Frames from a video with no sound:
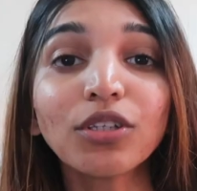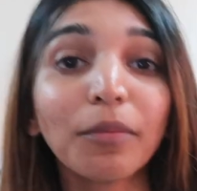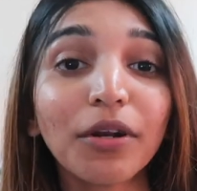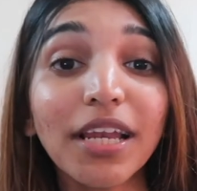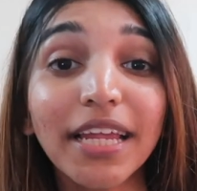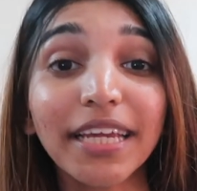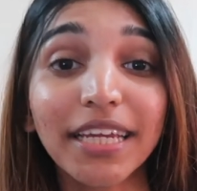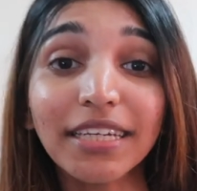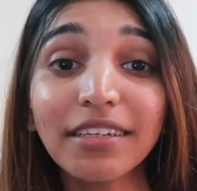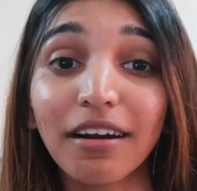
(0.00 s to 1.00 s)
So I'm going to
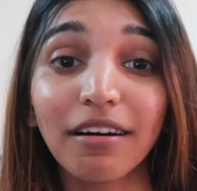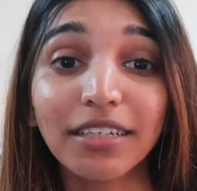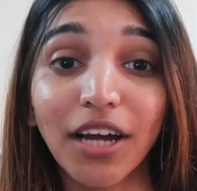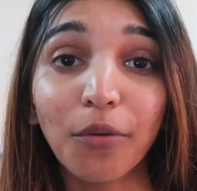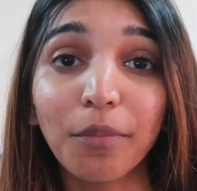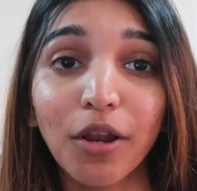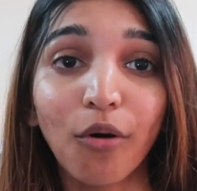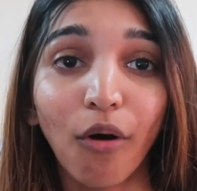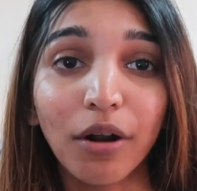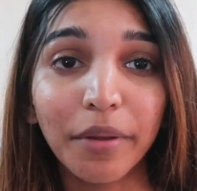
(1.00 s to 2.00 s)
link it down
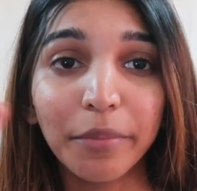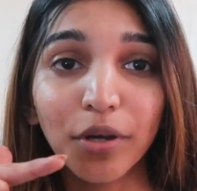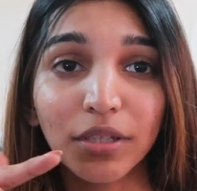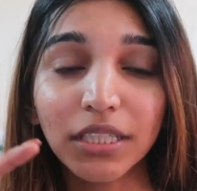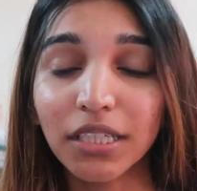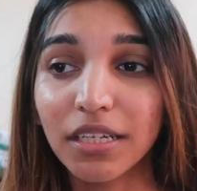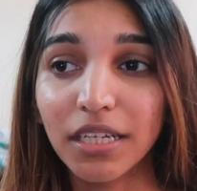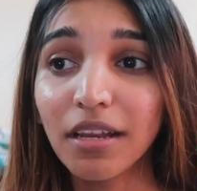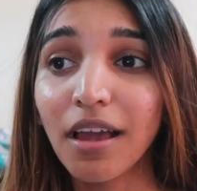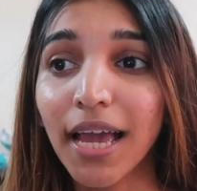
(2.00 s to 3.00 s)
below, or maybe on the
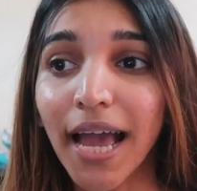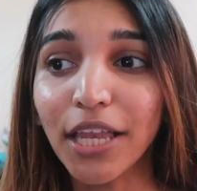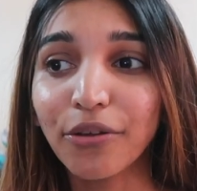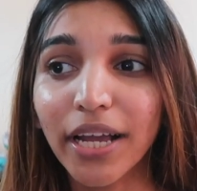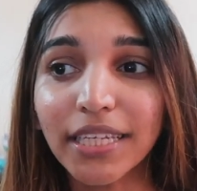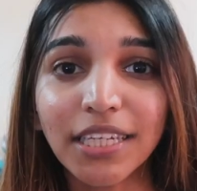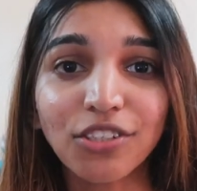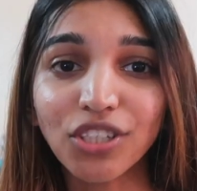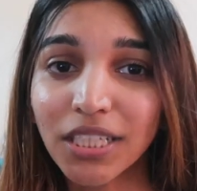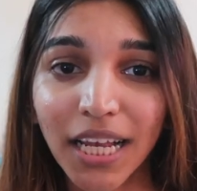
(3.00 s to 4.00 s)
screen, and you guys
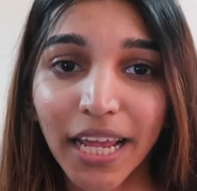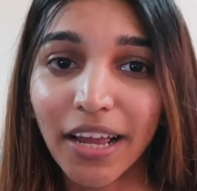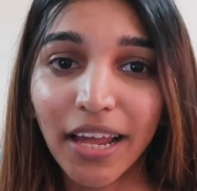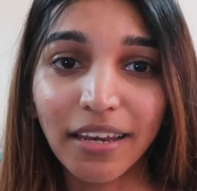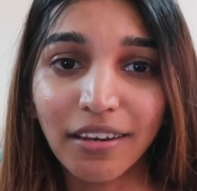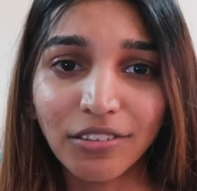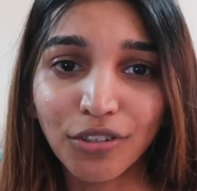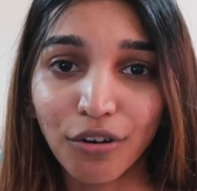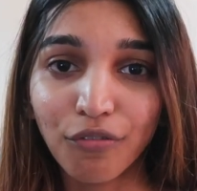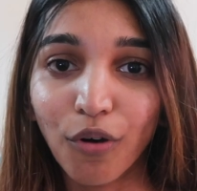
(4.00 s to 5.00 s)
can just click and
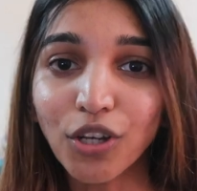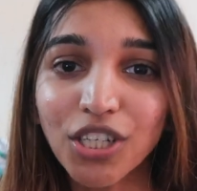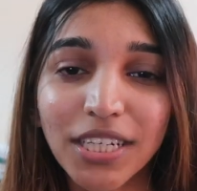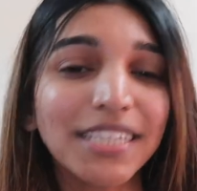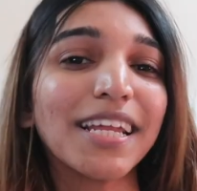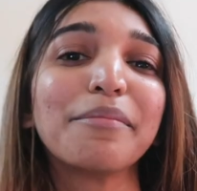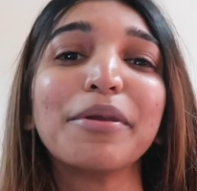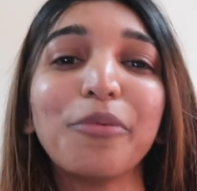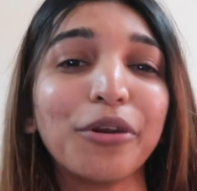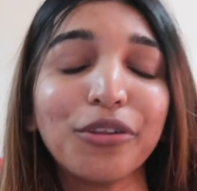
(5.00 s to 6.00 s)
sort of watch it and
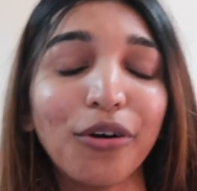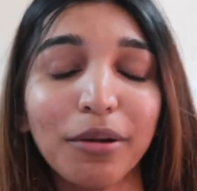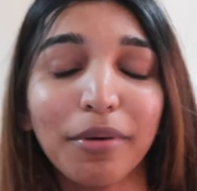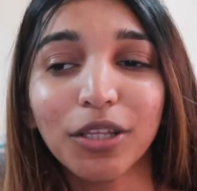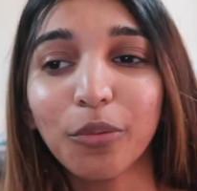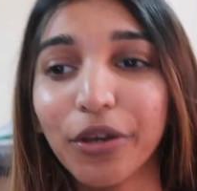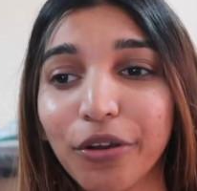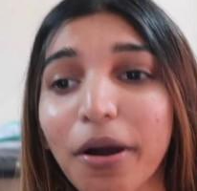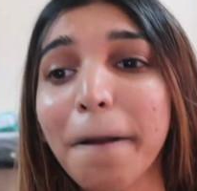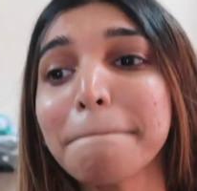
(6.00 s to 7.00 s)
tell me what you thought about the
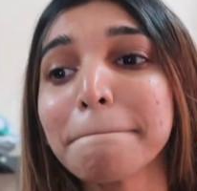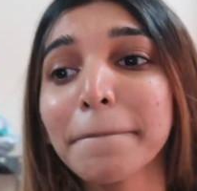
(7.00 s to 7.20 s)
video.